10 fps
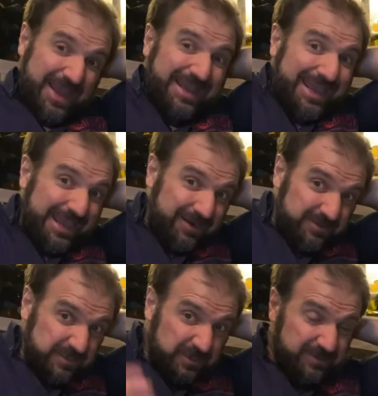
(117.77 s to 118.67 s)
Again,
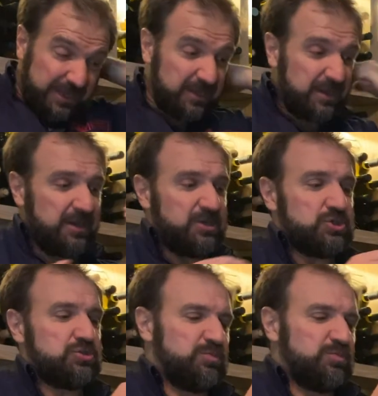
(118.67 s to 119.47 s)
these are technical issues.